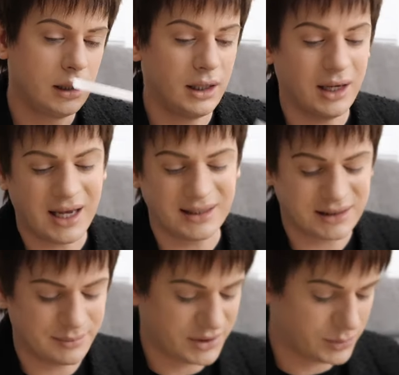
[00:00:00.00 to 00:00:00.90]
It has
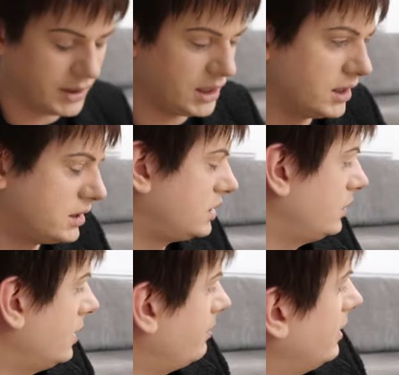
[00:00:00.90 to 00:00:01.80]
some sweetness
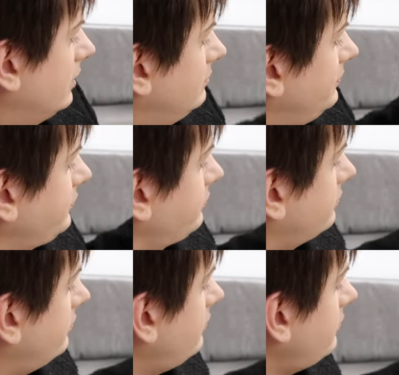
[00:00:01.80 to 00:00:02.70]
to it, but
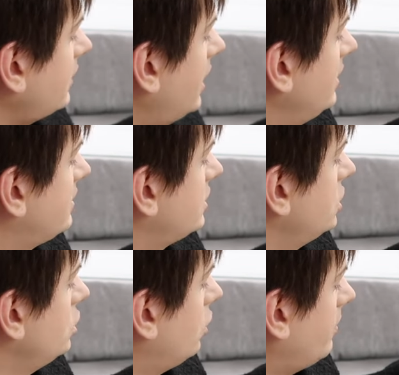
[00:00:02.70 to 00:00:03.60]
it's
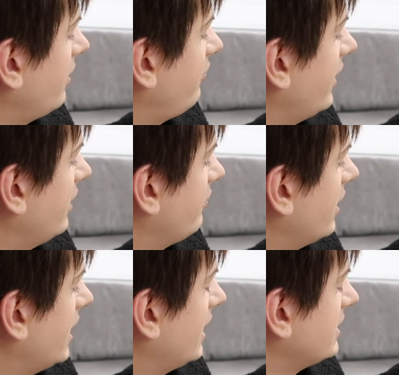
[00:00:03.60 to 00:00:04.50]
not my
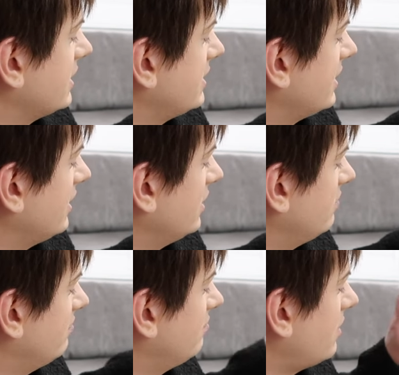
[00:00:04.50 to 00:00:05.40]
favourite, and as I said,
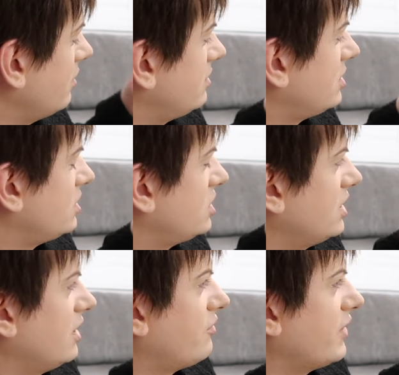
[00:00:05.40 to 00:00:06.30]
like most
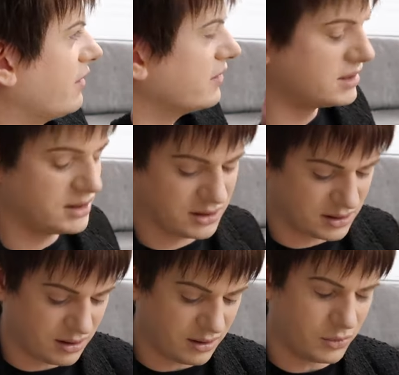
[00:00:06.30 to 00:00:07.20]
Chanel fragrances,
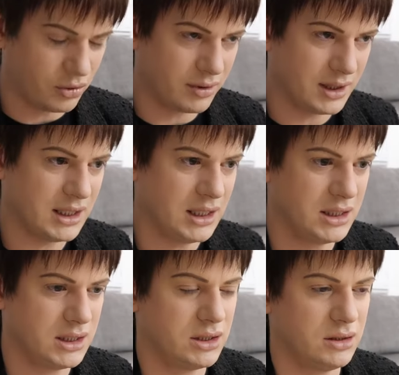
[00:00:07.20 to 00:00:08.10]
I'm not really
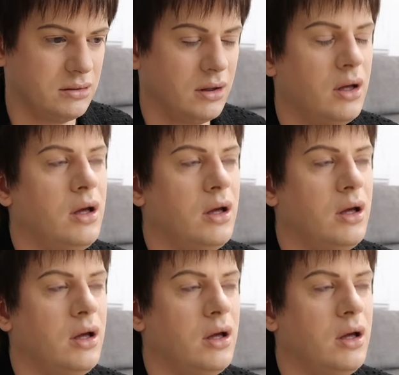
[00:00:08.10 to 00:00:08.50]
into.